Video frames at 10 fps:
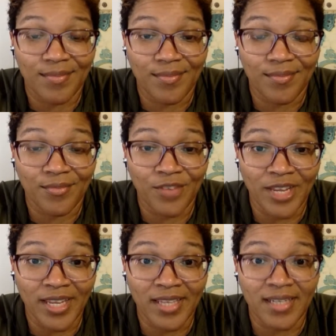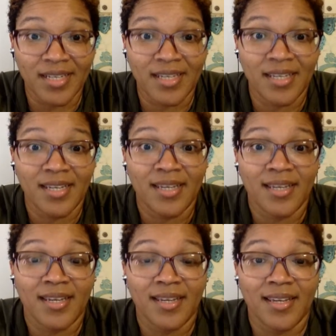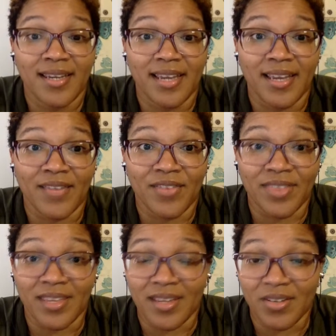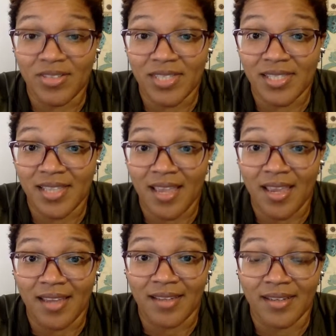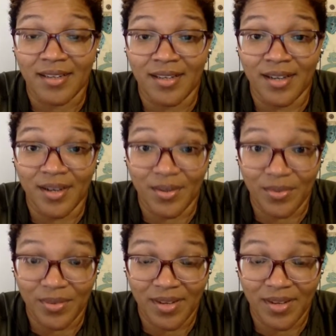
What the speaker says: when everything else is saying go.